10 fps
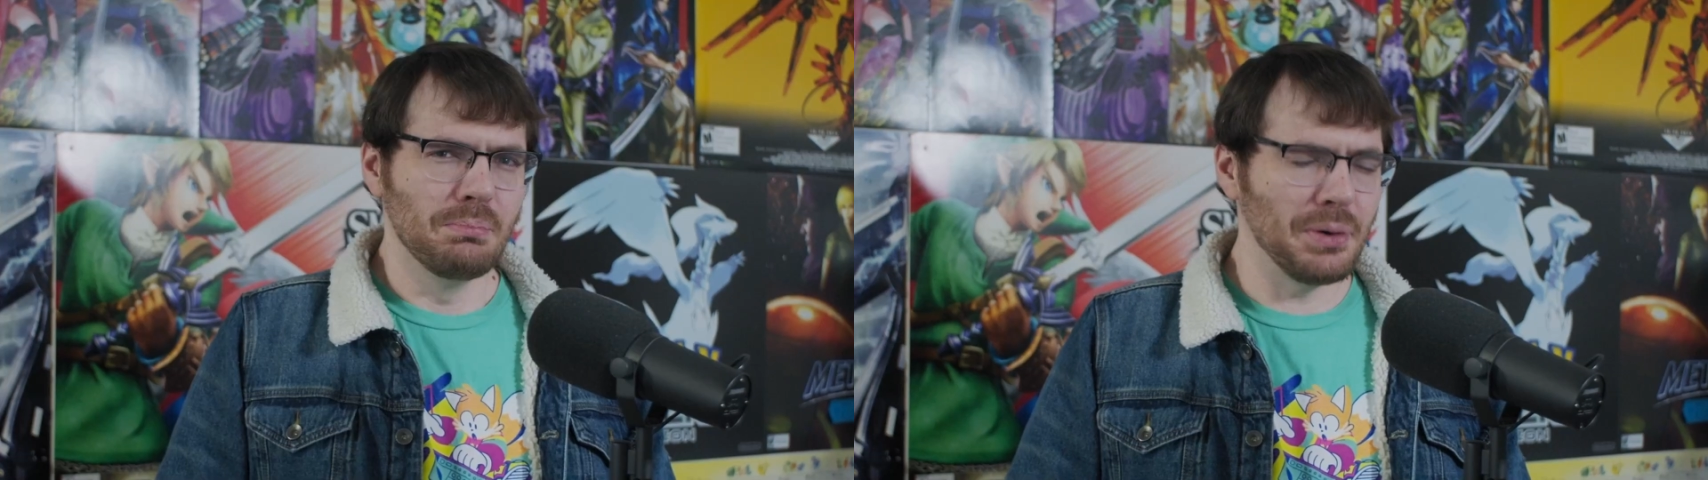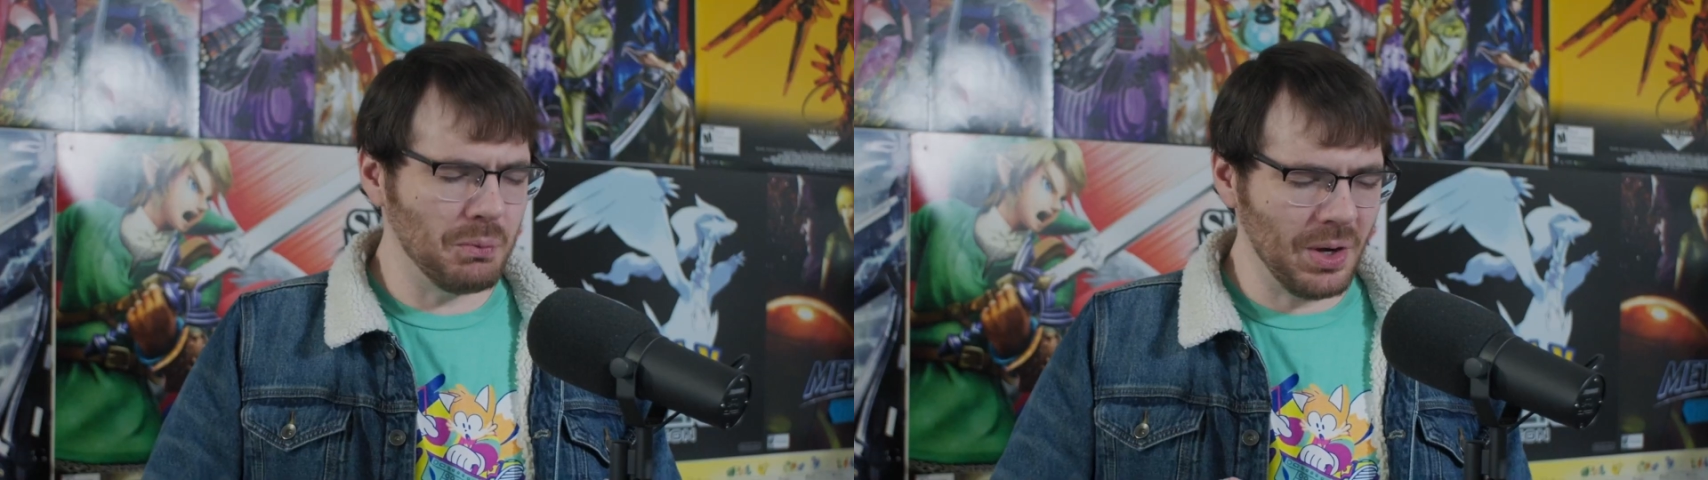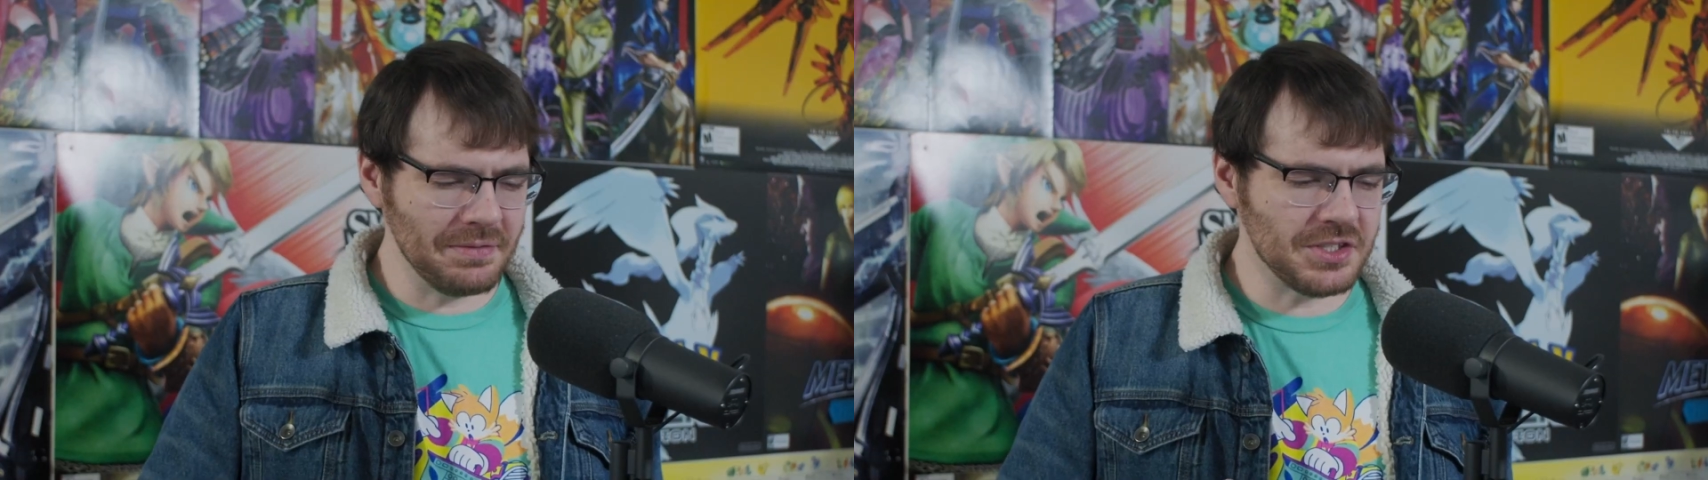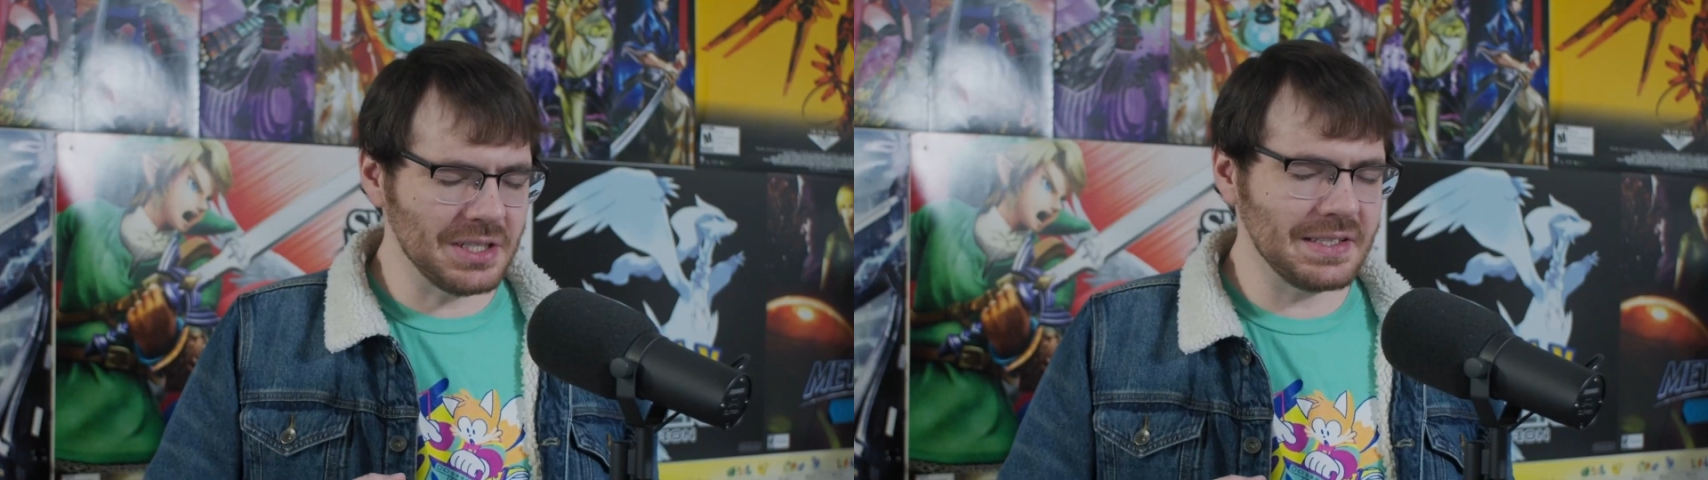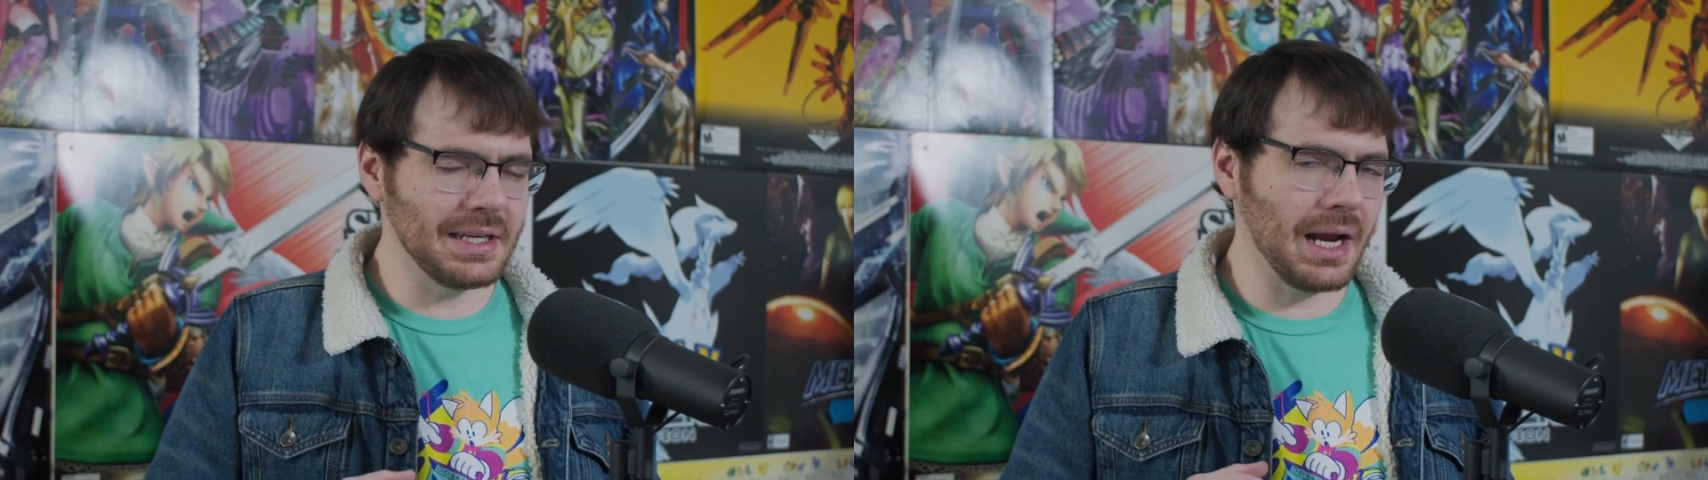But what if
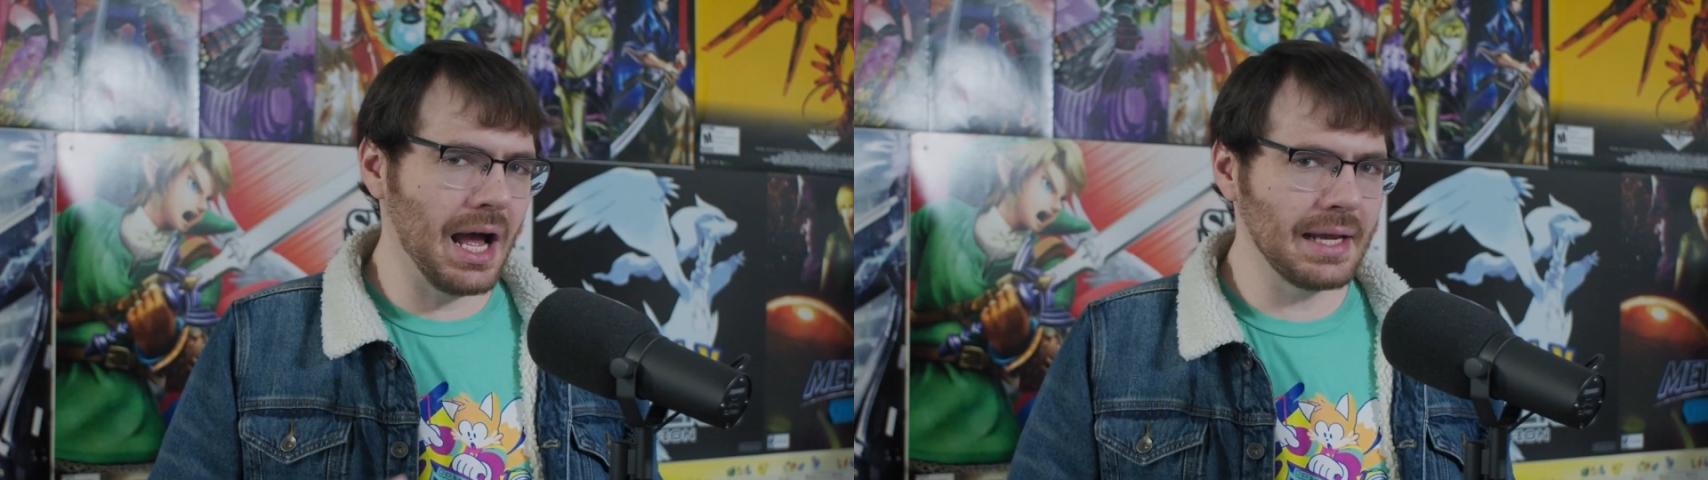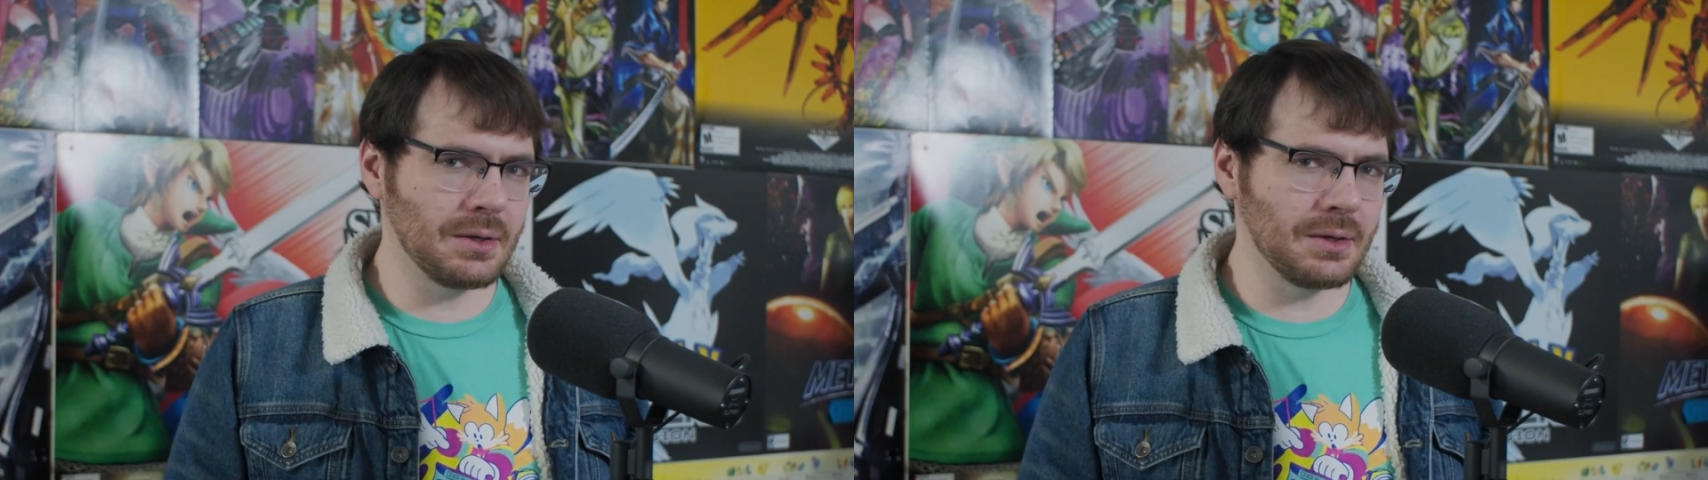just getting high